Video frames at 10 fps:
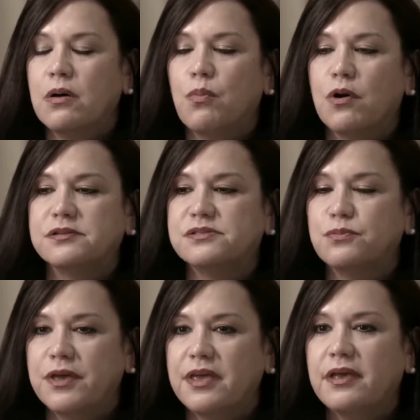once a
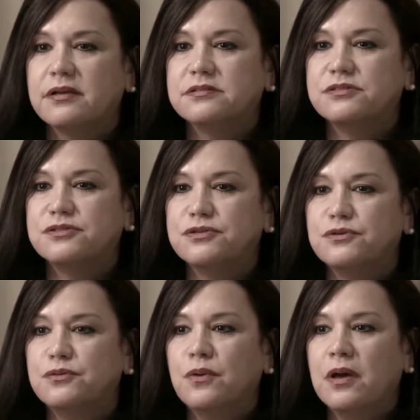week
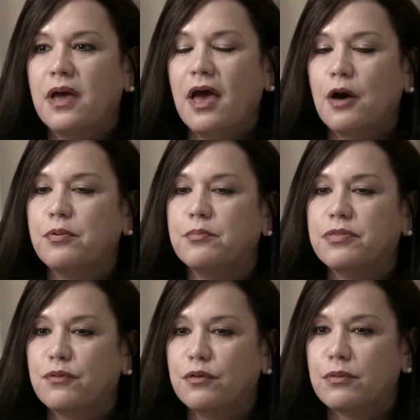to help them
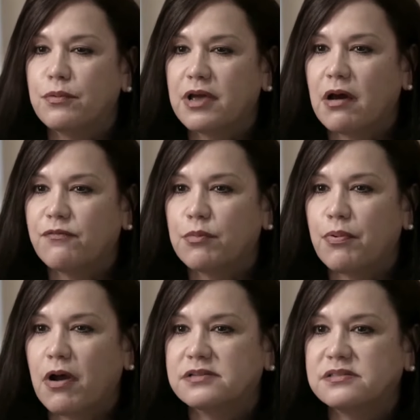through the recovery
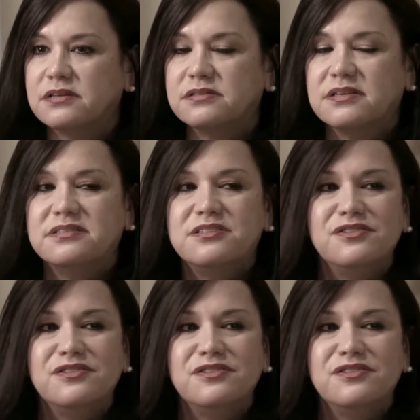process and to